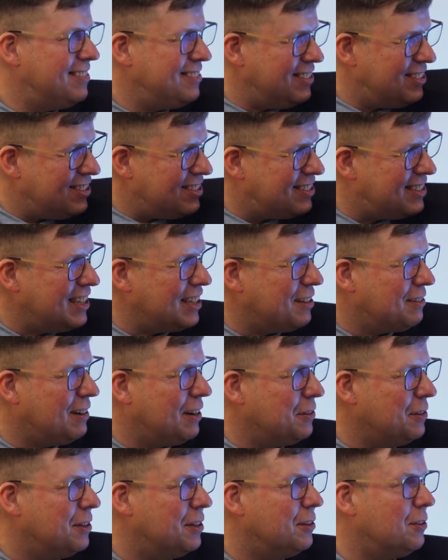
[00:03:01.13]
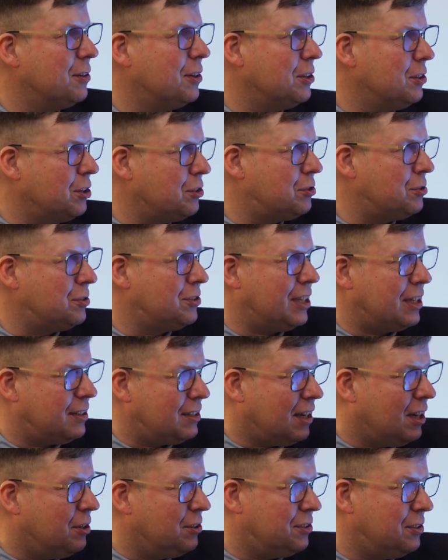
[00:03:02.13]
which is then grounded in order not to set
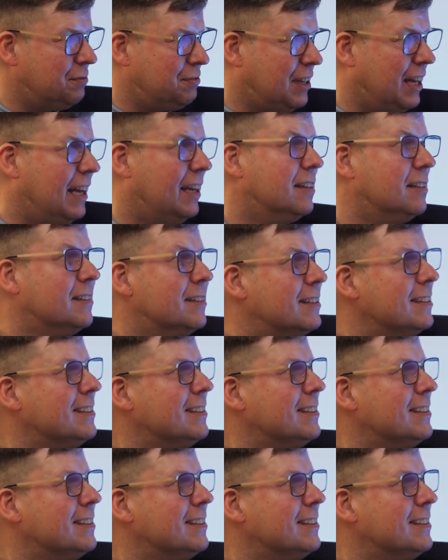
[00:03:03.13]
the house on fire.